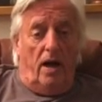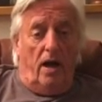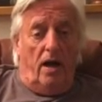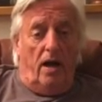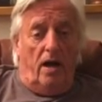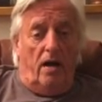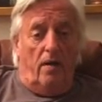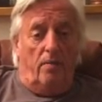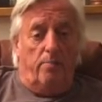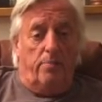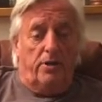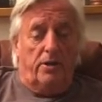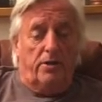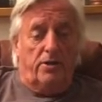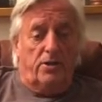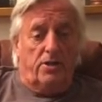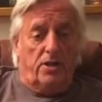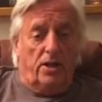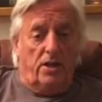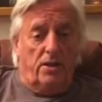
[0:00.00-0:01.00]
uh,
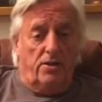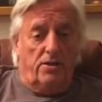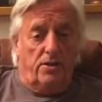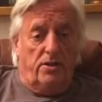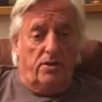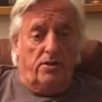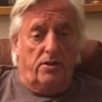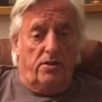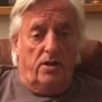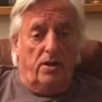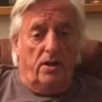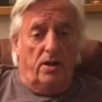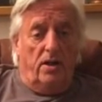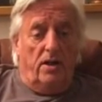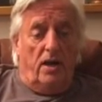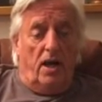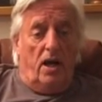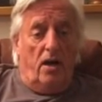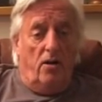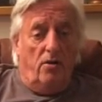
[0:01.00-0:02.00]
Prince Charles's
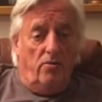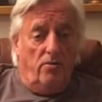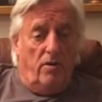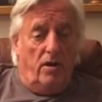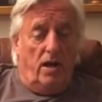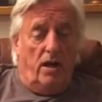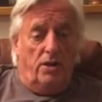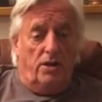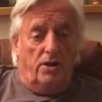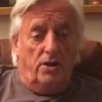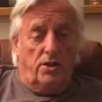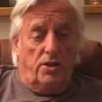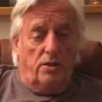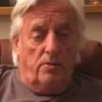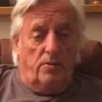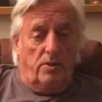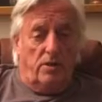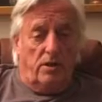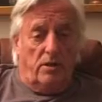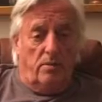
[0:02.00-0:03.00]
own
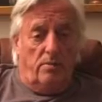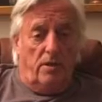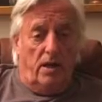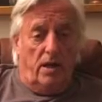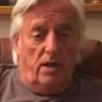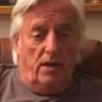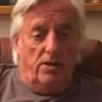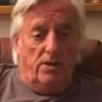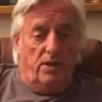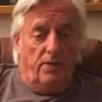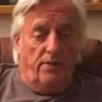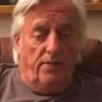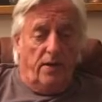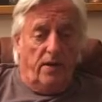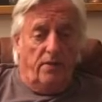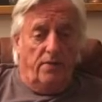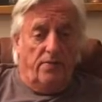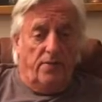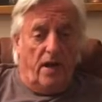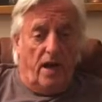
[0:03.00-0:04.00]
relationship with Camilla. She
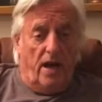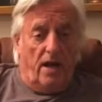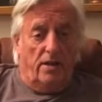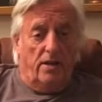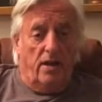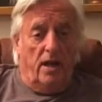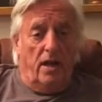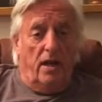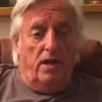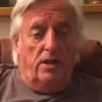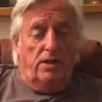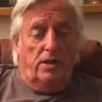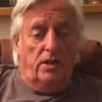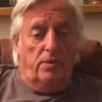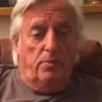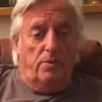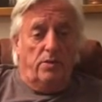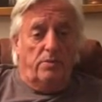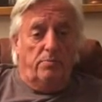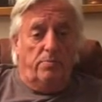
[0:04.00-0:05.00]
felt that
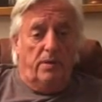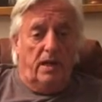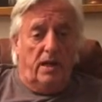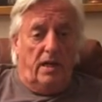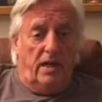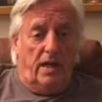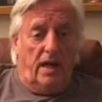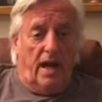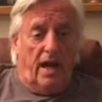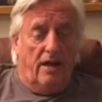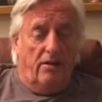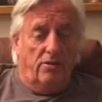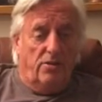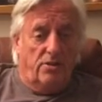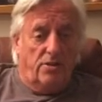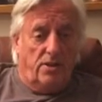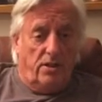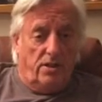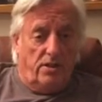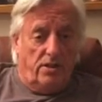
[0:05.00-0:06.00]
she was being
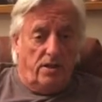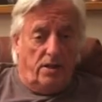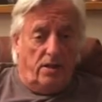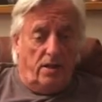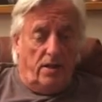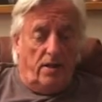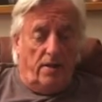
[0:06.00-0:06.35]
ousted.